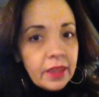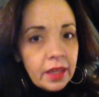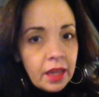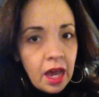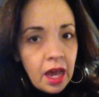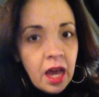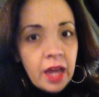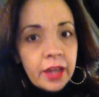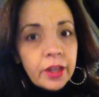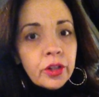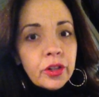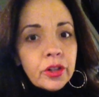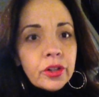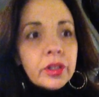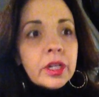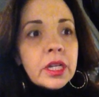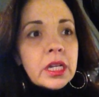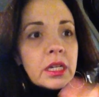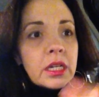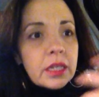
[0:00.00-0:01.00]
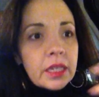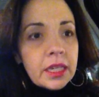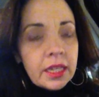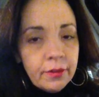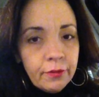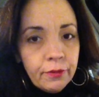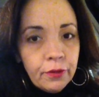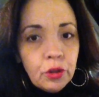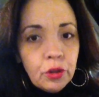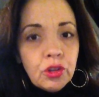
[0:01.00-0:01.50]
iron
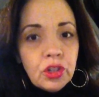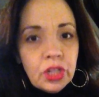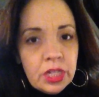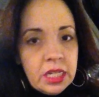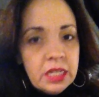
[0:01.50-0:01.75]
infusion